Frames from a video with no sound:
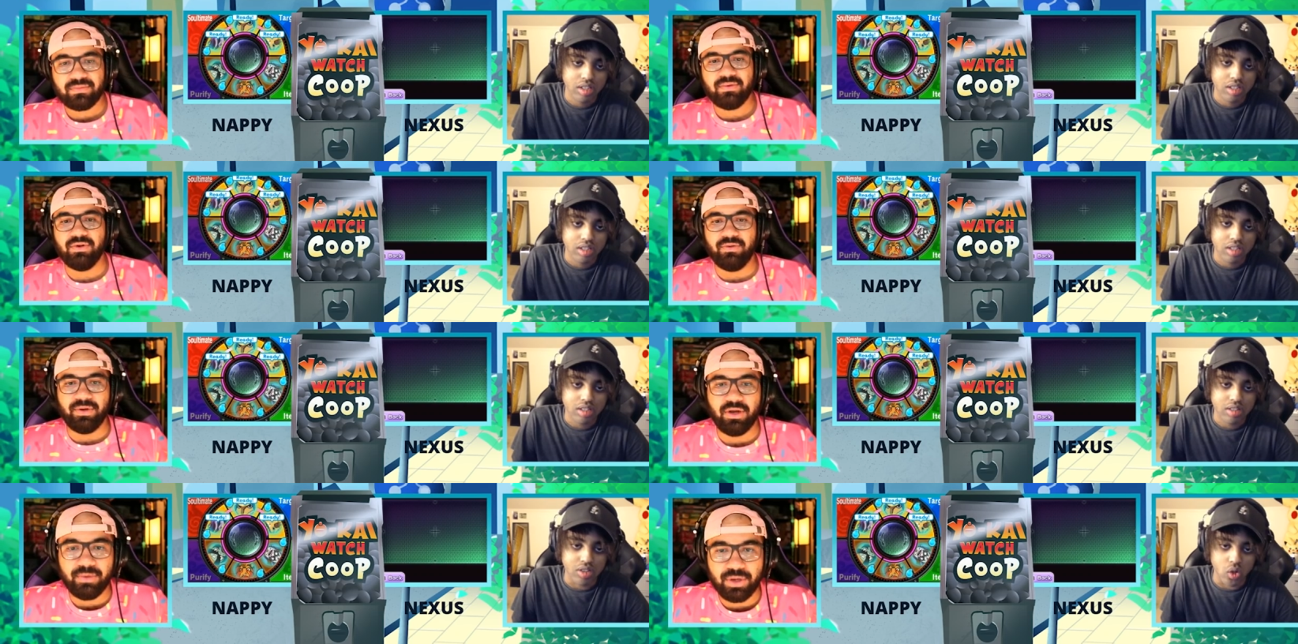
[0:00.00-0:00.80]

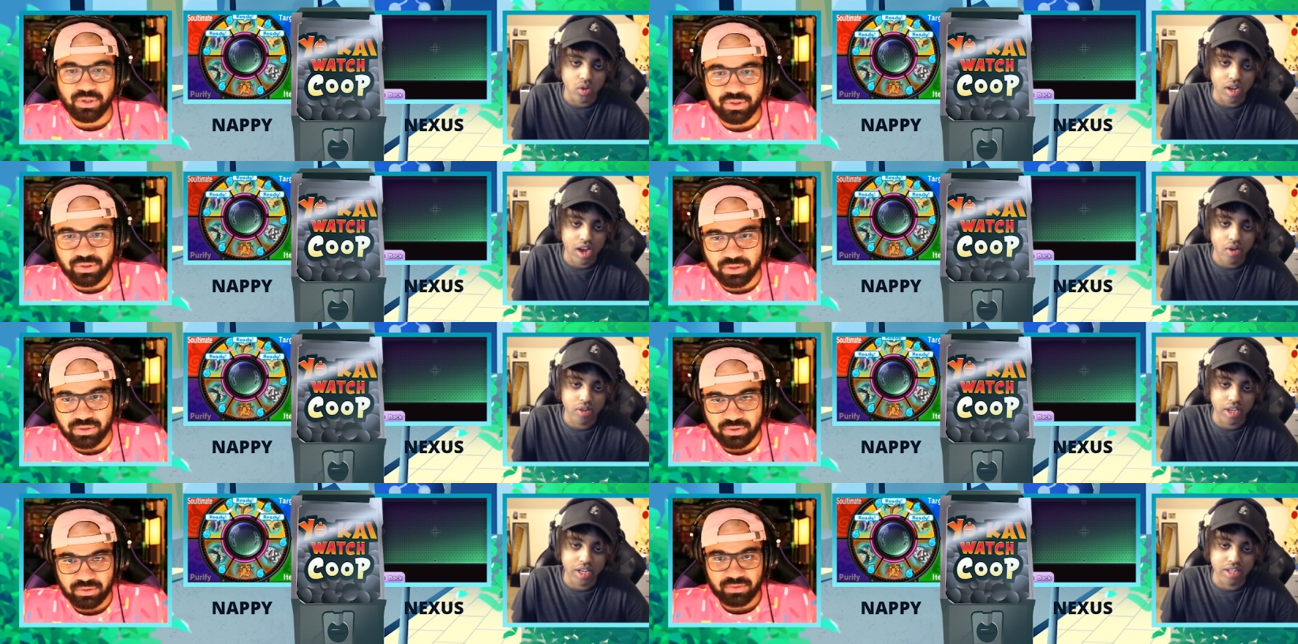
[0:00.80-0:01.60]
Speaker 1: Dude, I
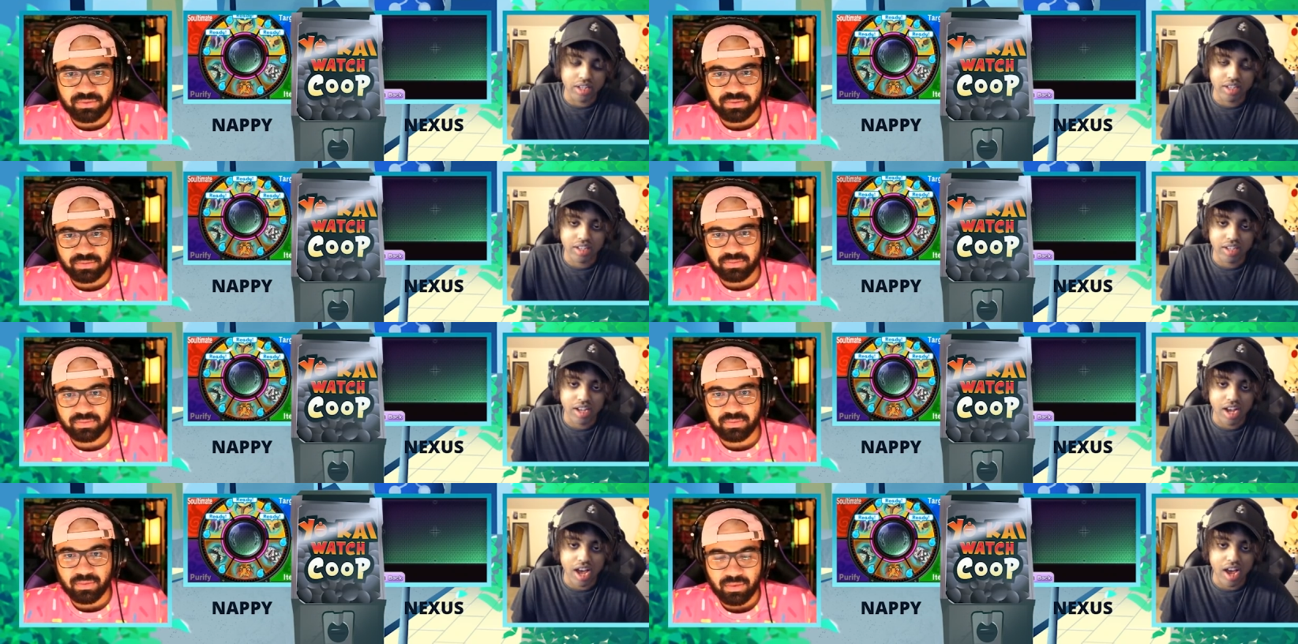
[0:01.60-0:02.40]
don't get it.
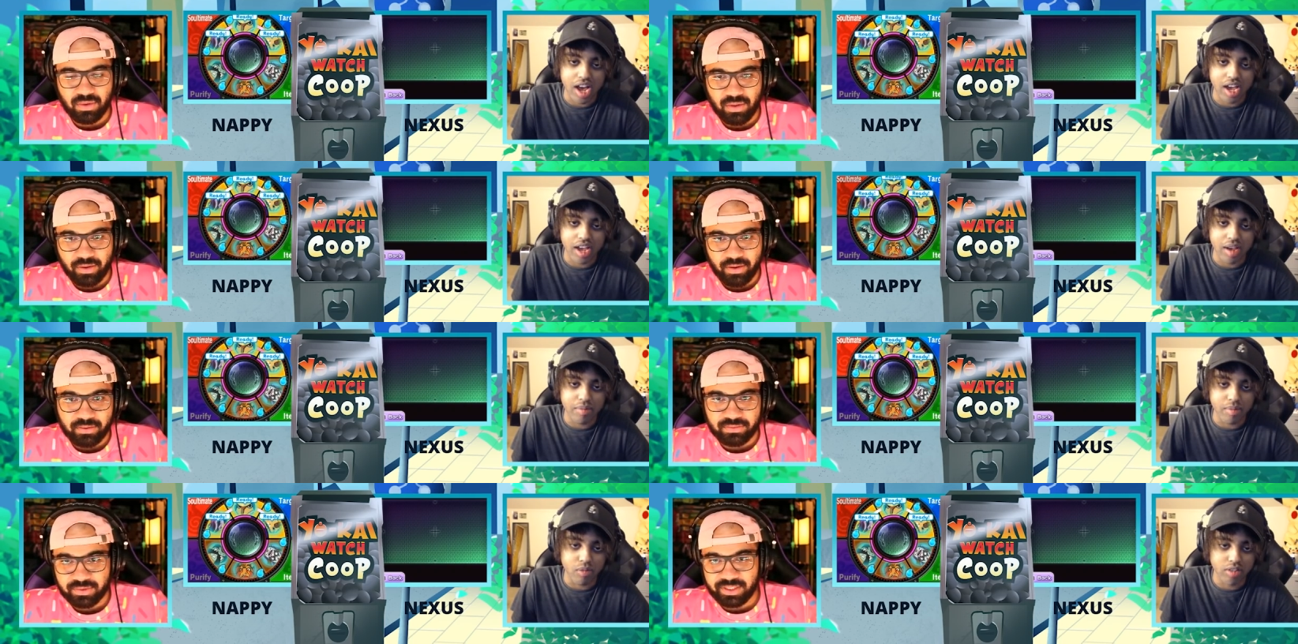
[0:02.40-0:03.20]
I, I,
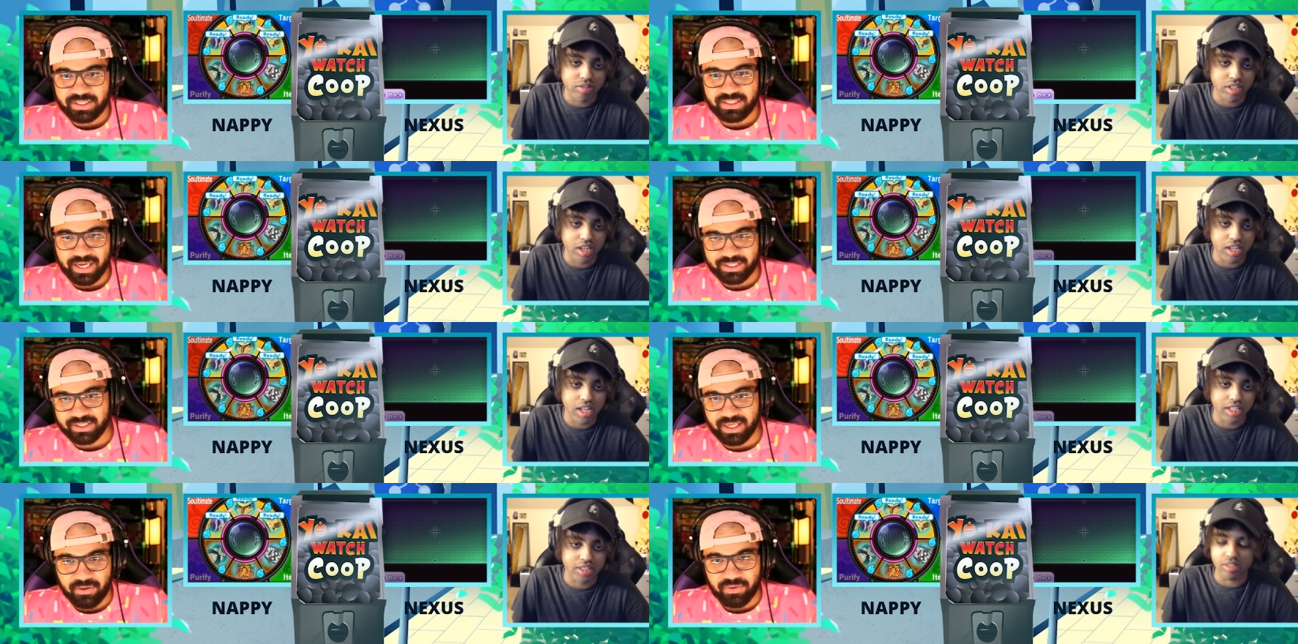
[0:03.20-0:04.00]
I'm he resident
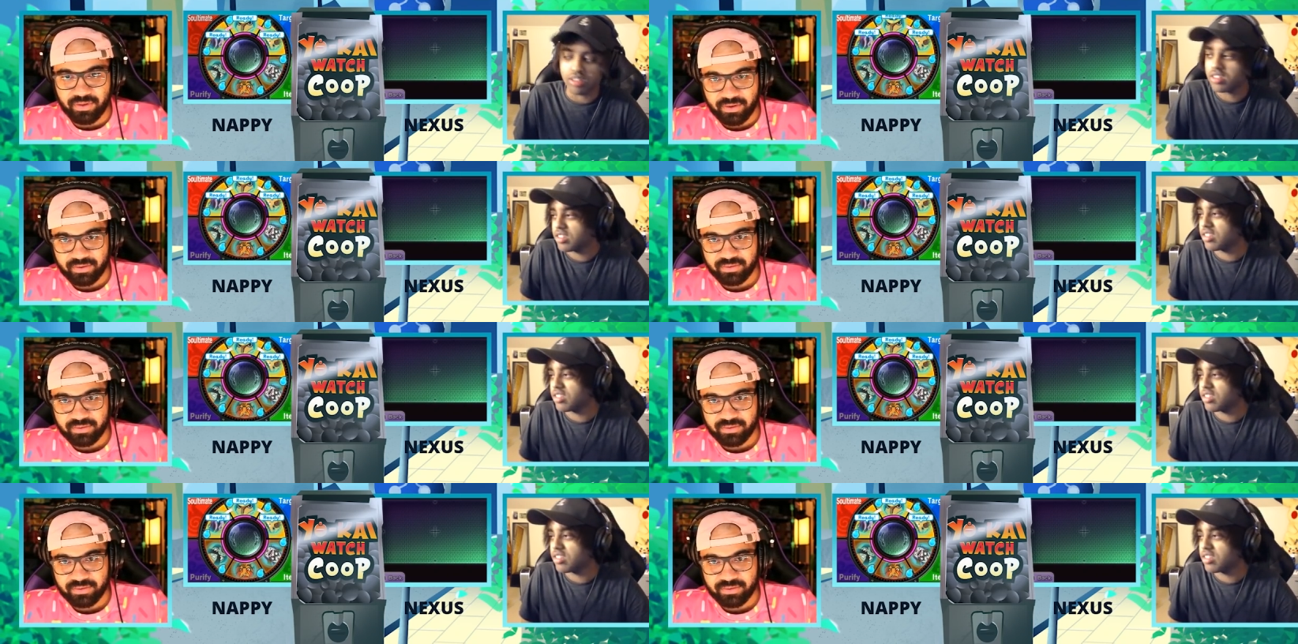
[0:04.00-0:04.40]
unlock, dude.